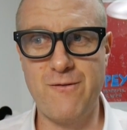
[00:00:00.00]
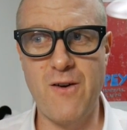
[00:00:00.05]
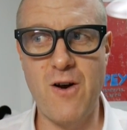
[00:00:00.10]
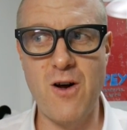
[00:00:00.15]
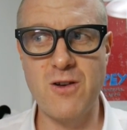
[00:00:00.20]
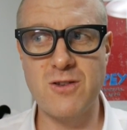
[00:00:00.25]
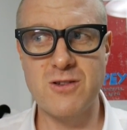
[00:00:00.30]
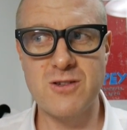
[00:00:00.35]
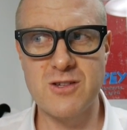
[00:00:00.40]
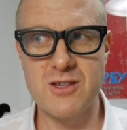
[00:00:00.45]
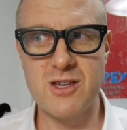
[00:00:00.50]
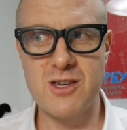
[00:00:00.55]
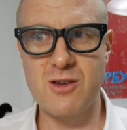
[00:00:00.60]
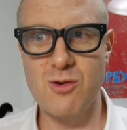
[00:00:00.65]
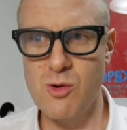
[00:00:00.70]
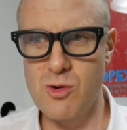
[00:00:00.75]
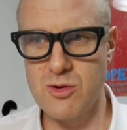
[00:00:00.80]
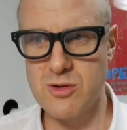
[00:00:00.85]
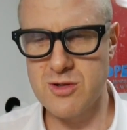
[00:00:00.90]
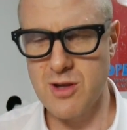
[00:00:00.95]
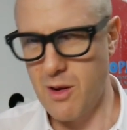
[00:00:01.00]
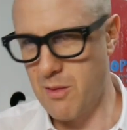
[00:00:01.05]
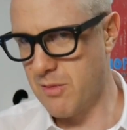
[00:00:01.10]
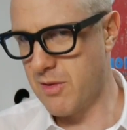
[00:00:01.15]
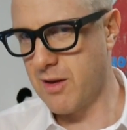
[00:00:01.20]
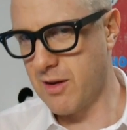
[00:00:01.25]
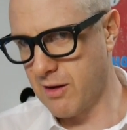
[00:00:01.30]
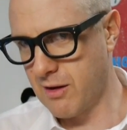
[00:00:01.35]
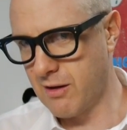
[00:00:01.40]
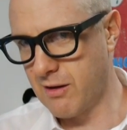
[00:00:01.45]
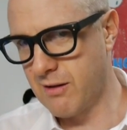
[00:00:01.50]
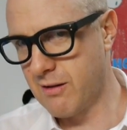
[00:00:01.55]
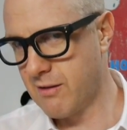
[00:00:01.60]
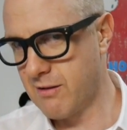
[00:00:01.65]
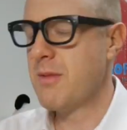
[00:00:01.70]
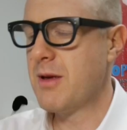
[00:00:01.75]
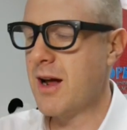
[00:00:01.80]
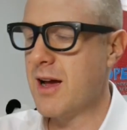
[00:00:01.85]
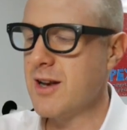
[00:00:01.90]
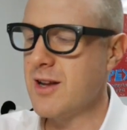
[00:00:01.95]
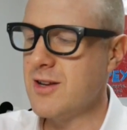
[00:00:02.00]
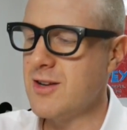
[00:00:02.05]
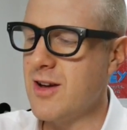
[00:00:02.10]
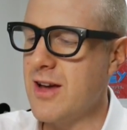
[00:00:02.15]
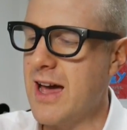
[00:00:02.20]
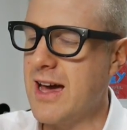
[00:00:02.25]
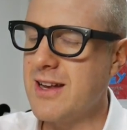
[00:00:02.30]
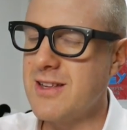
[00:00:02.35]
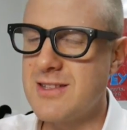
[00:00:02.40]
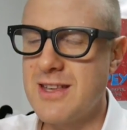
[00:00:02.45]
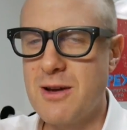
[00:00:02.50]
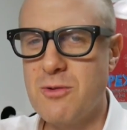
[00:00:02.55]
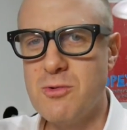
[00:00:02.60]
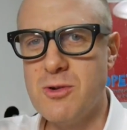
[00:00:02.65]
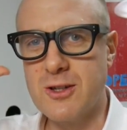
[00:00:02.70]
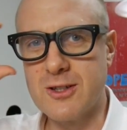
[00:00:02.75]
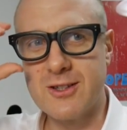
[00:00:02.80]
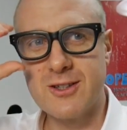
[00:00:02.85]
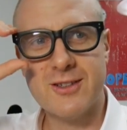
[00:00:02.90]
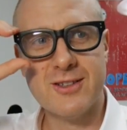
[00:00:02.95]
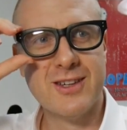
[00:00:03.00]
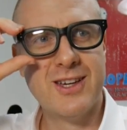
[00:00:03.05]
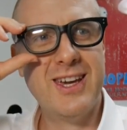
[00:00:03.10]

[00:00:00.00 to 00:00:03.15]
Fonzie or something. I mean, I don't know, how does that work?